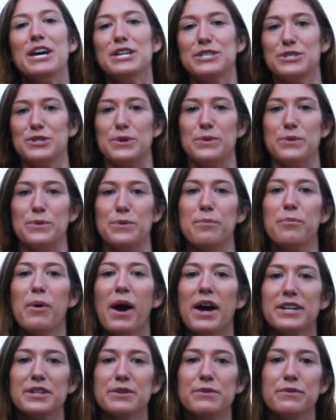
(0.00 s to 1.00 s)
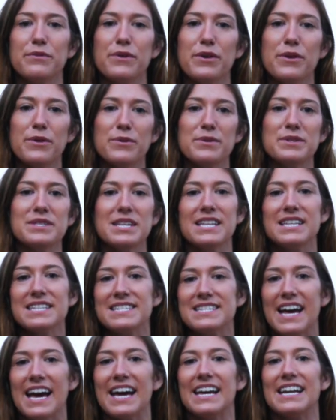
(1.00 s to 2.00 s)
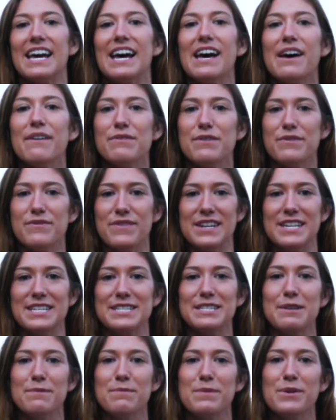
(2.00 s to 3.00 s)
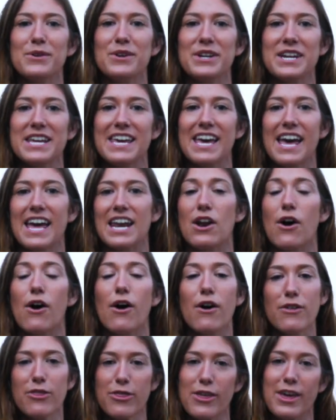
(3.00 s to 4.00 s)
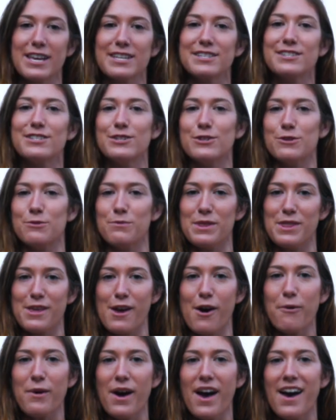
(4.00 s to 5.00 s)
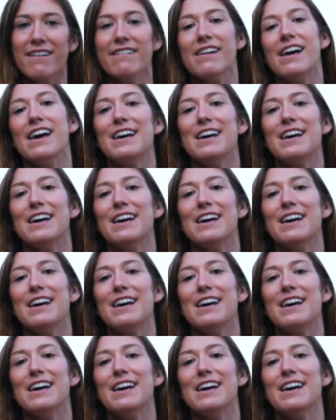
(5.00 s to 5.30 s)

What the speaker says: to product reviews inside of the fitness community and all things to do with yoga.